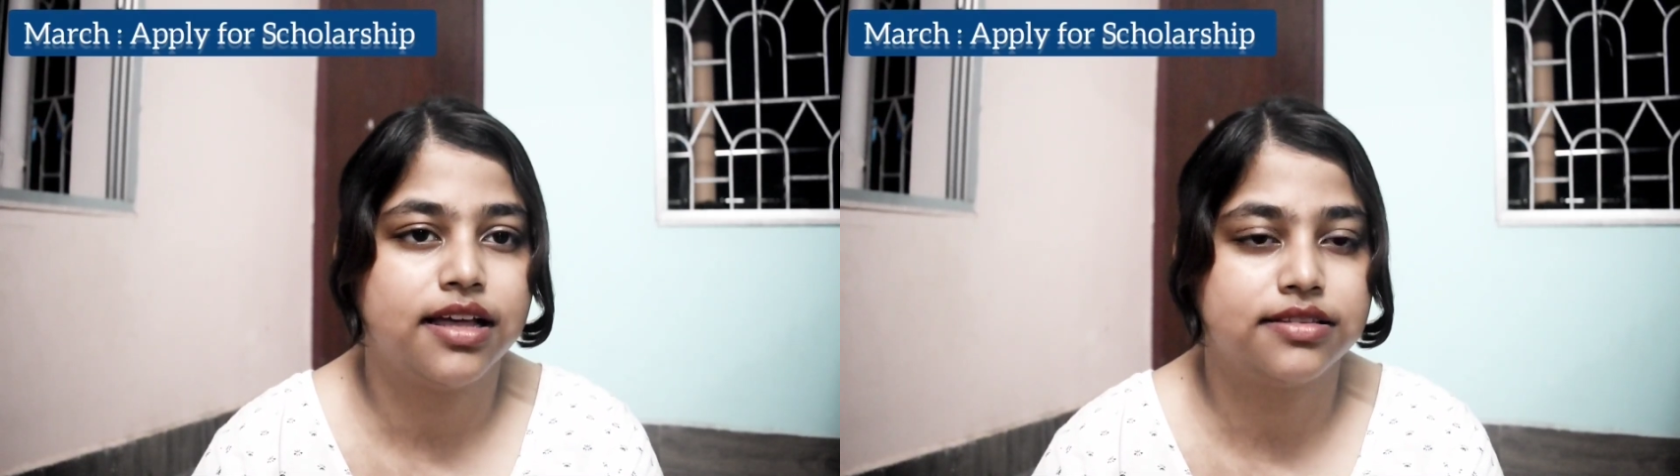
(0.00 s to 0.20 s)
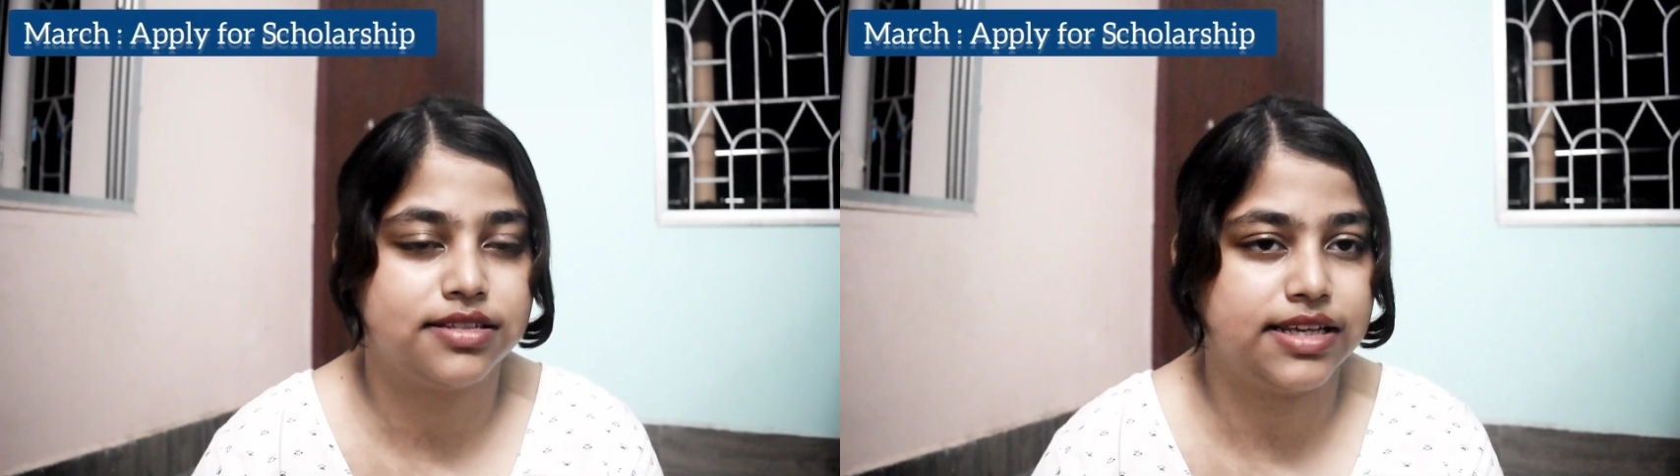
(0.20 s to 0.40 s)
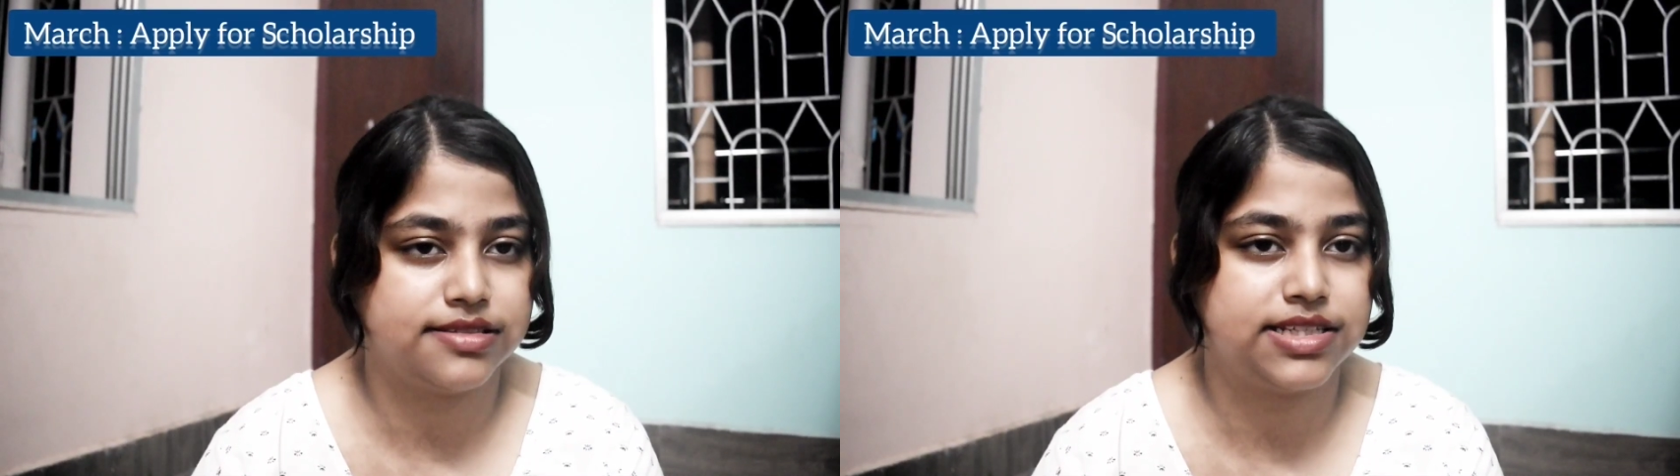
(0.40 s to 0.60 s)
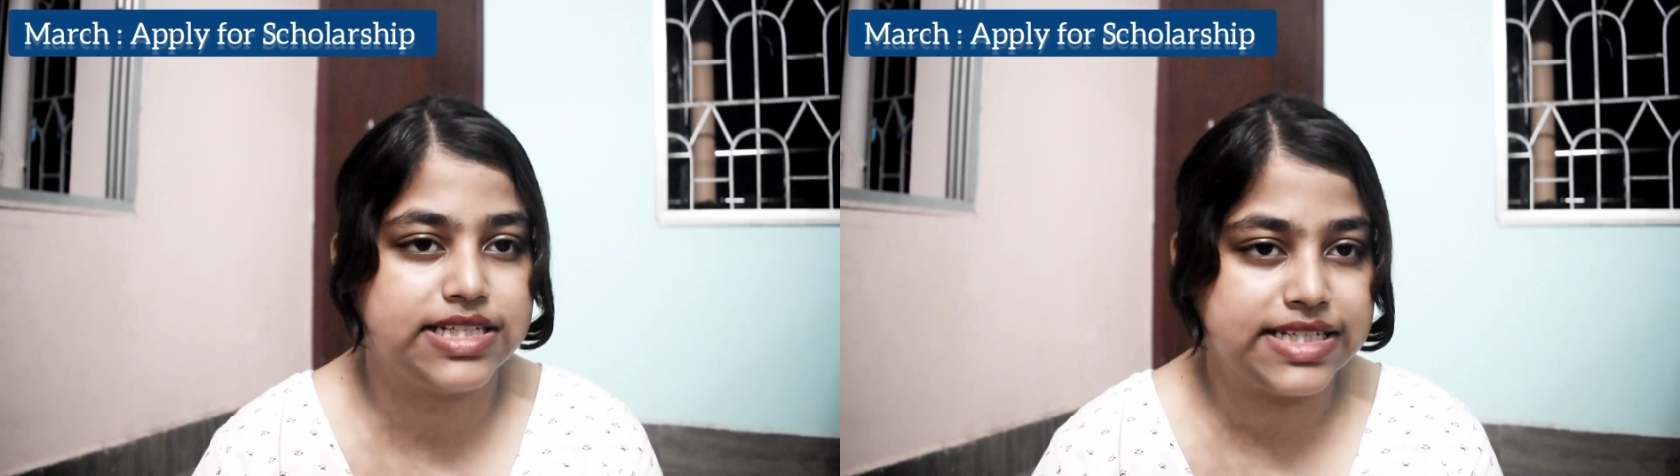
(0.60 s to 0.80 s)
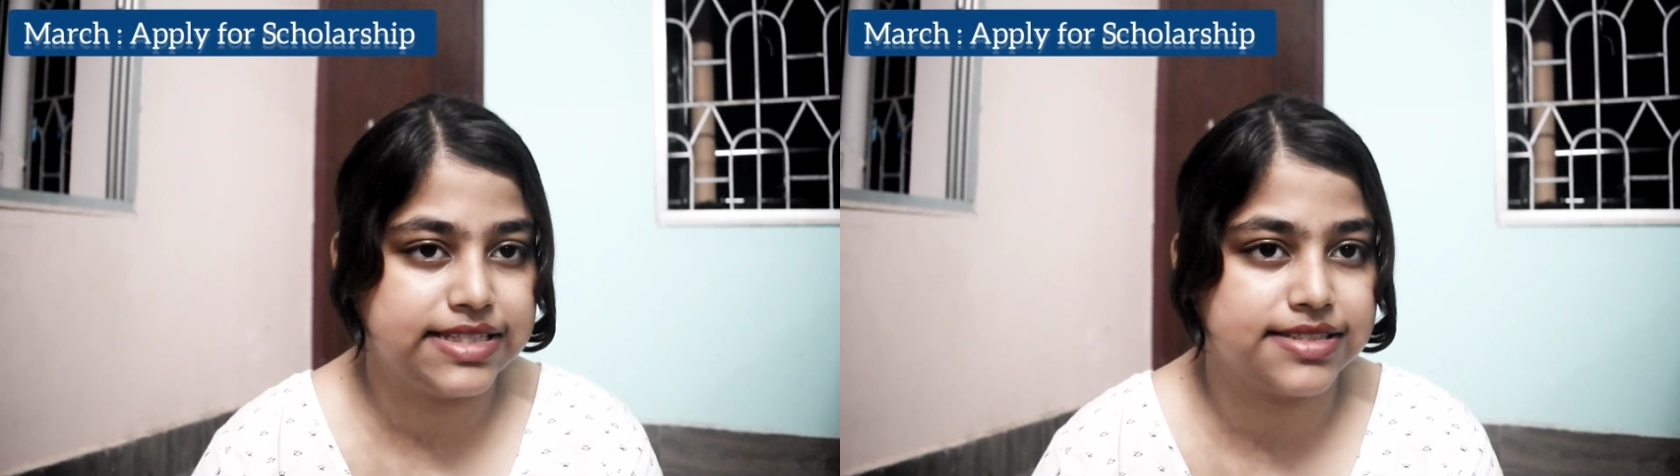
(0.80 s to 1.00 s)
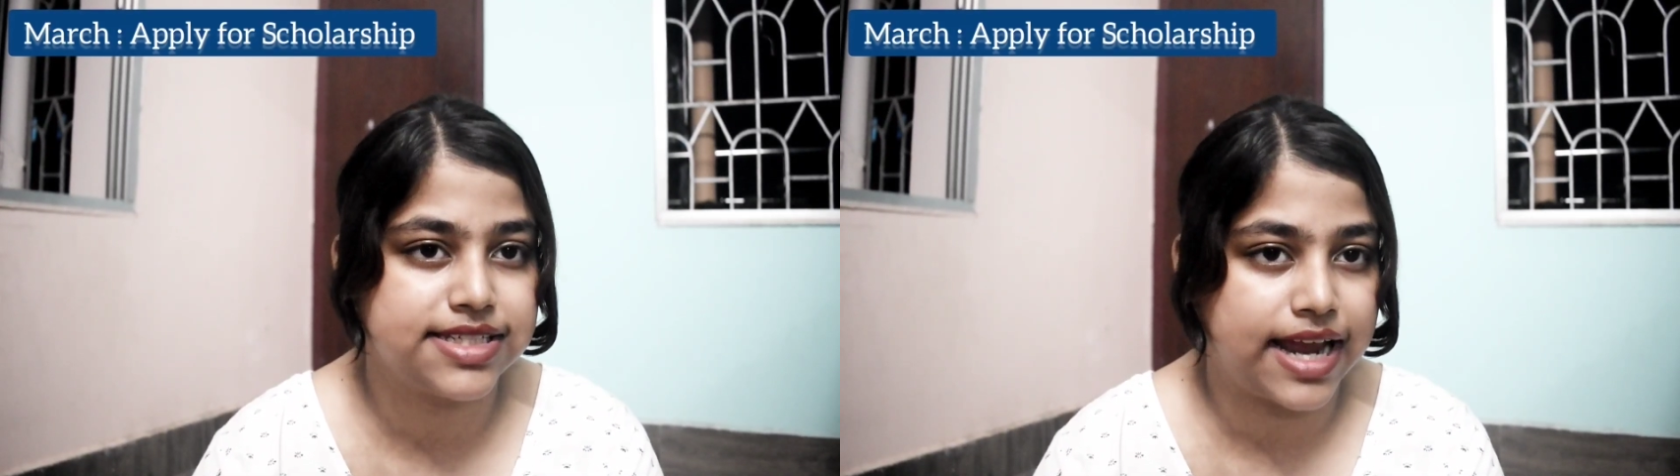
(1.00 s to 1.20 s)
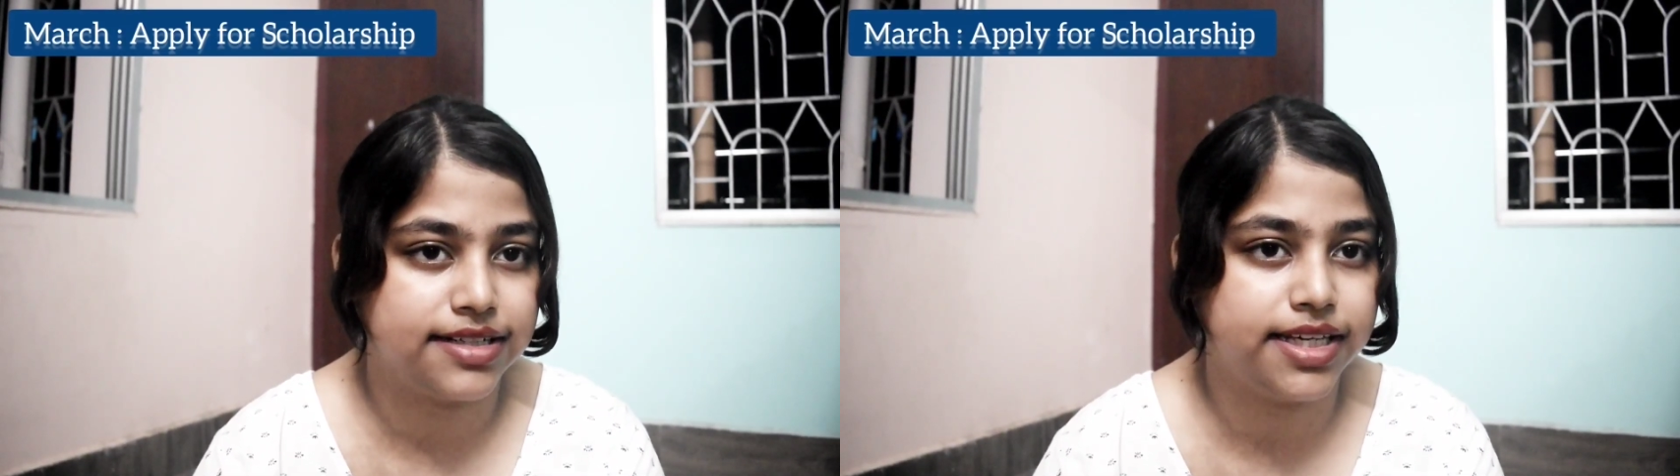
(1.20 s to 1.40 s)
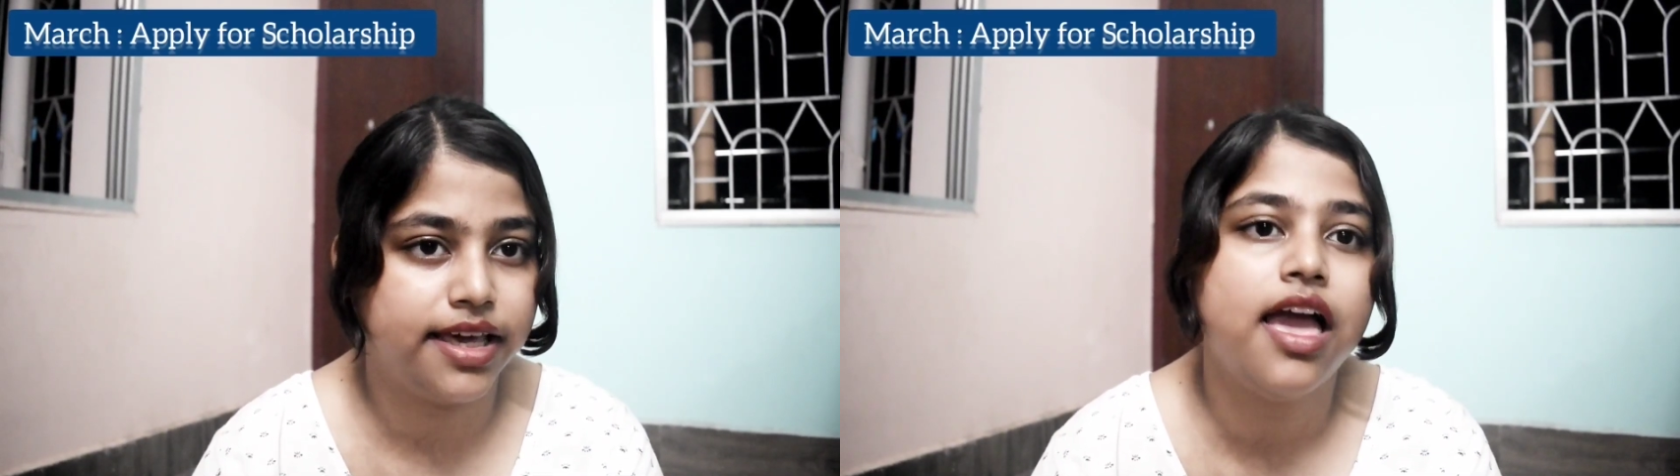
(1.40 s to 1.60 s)
the result
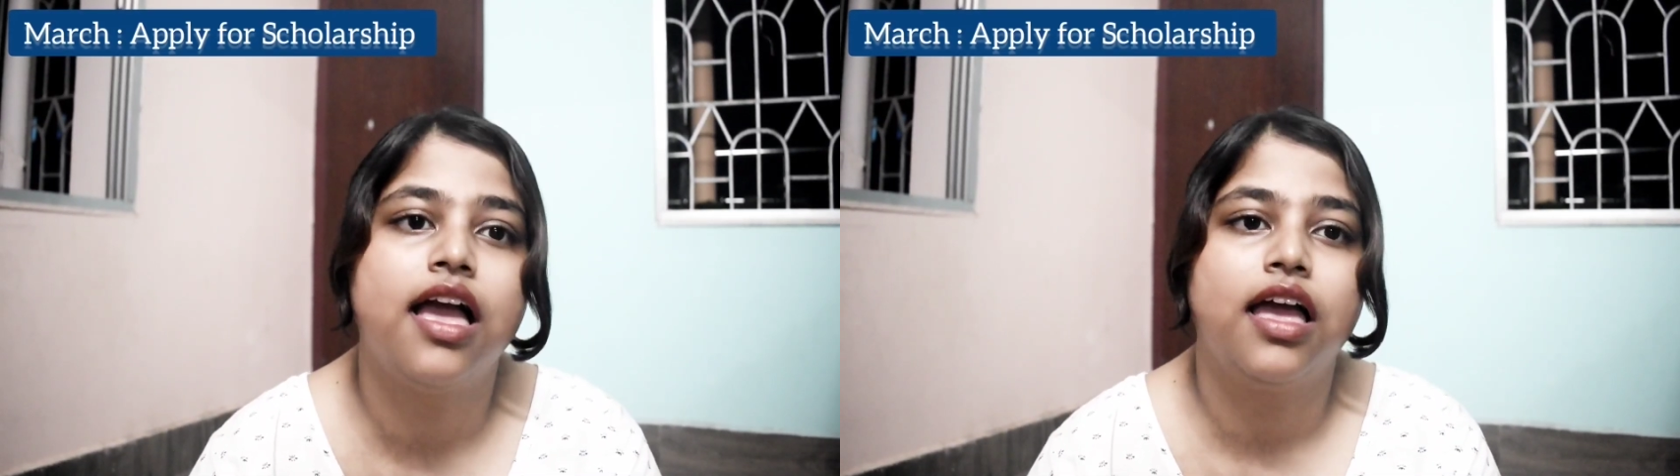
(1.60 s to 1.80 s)
instantly.